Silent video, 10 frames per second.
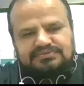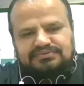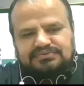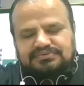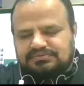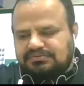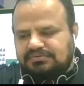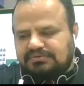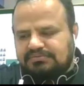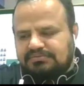
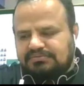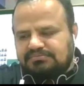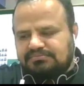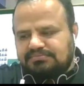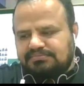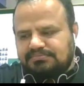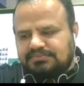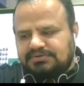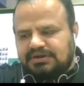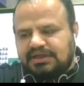So
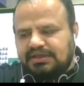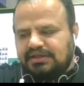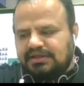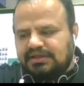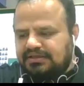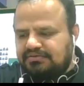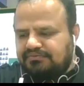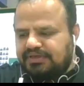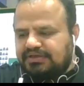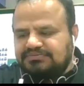try, like
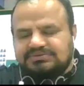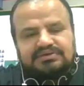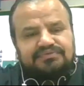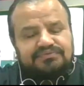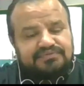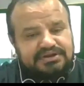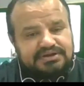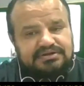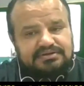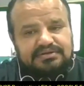we have still
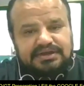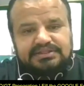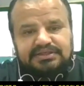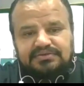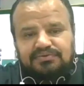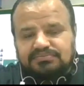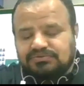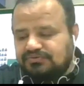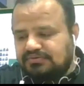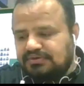15, I think
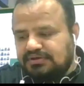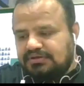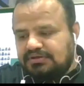almost.